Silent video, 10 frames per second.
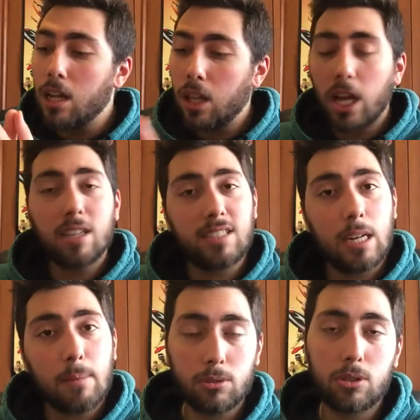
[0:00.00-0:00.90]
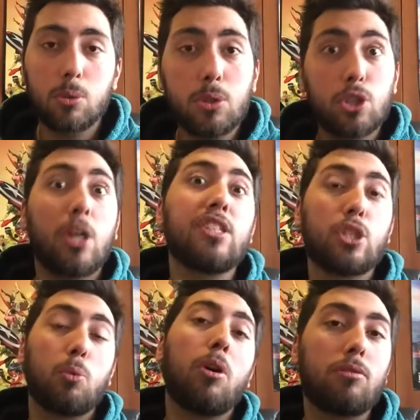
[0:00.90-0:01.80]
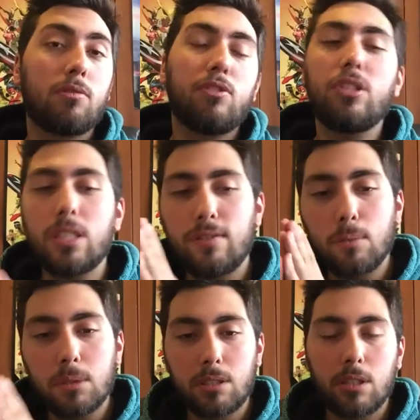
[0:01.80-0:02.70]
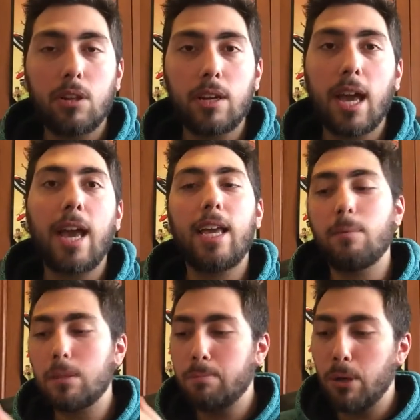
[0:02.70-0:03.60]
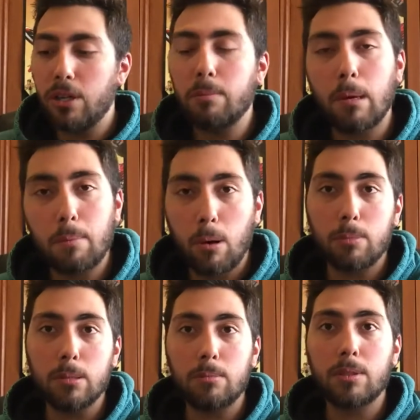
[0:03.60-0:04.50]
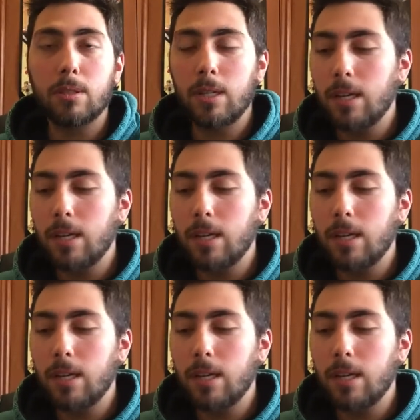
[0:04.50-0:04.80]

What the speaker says: Like I said in my Suicide Squad review, this film was still okay. It was burdened by problems.